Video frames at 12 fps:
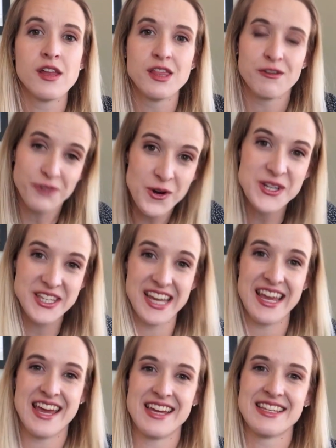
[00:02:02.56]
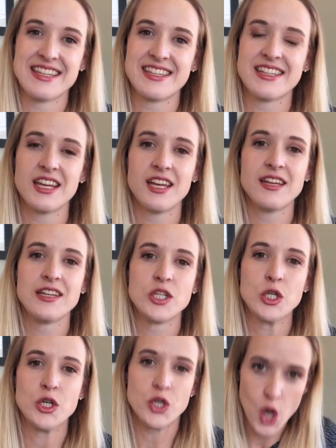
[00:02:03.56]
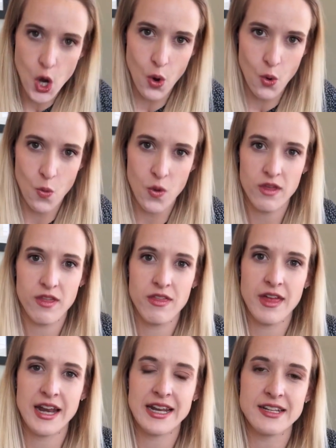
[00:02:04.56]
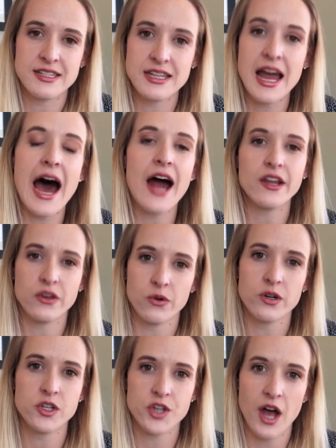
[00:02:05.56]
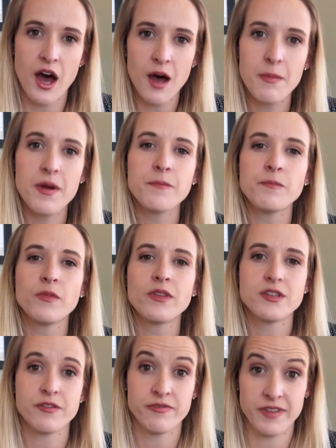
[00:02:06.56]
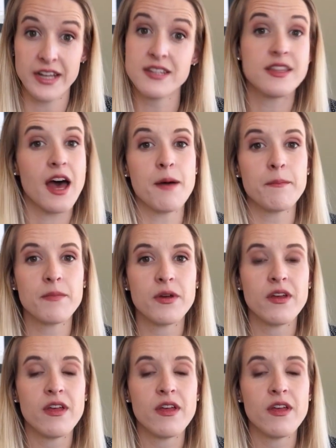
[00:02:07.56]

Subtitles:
The first thing is to know that it is not your job to fix them.